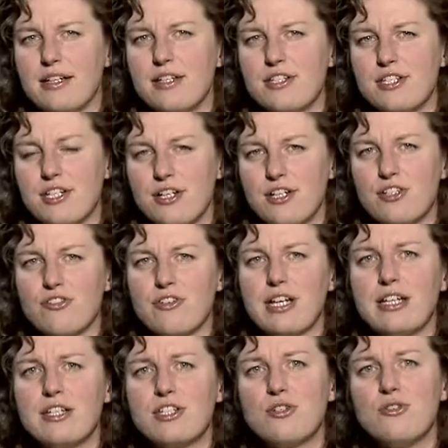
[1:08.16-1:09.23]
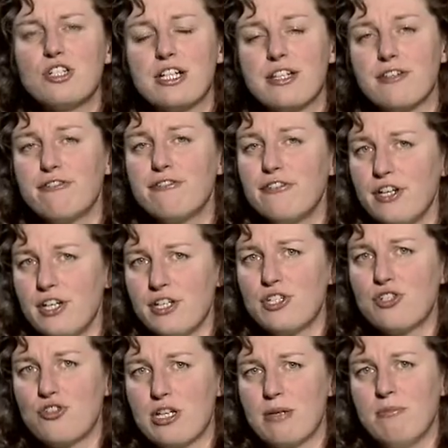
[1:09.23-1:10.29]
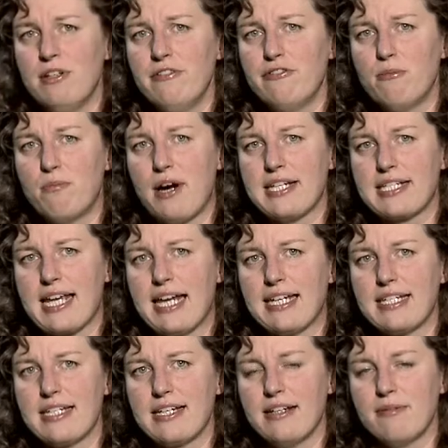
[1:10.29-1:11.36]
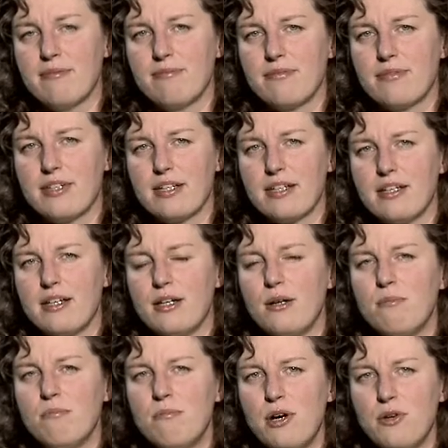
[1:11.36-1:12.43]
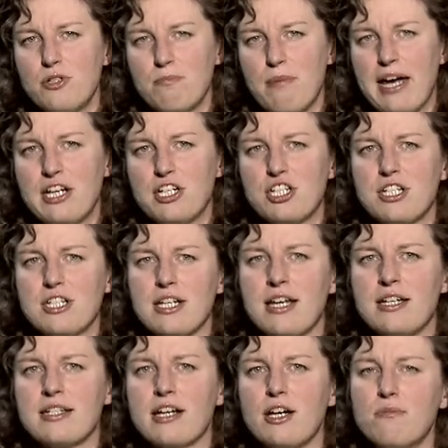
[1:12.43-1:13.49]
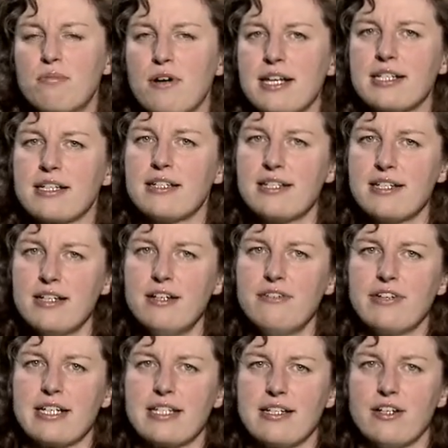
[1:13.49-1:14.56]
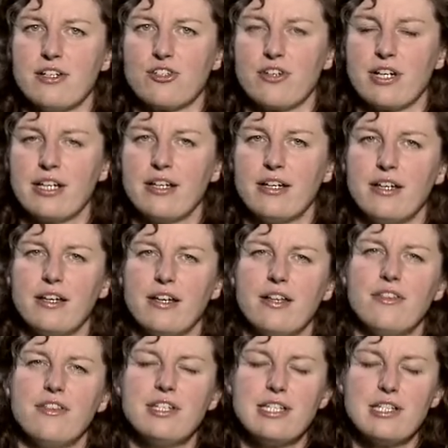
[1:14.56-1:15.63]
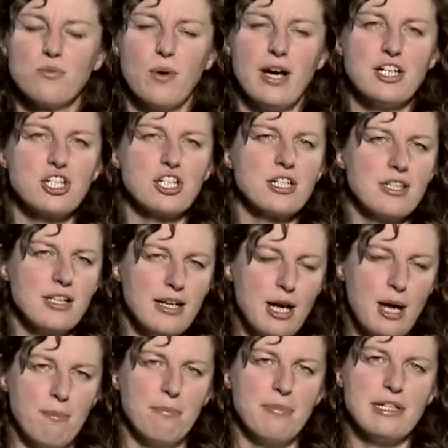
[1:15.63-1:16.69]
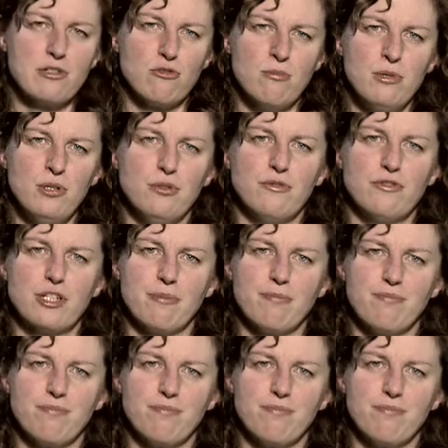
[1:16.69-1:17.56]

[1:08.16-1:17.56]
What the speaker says: Surgery is usually the first treatment for breast cancer. Most patients undergo breast-conserving surgery. This is where just the lump is removed.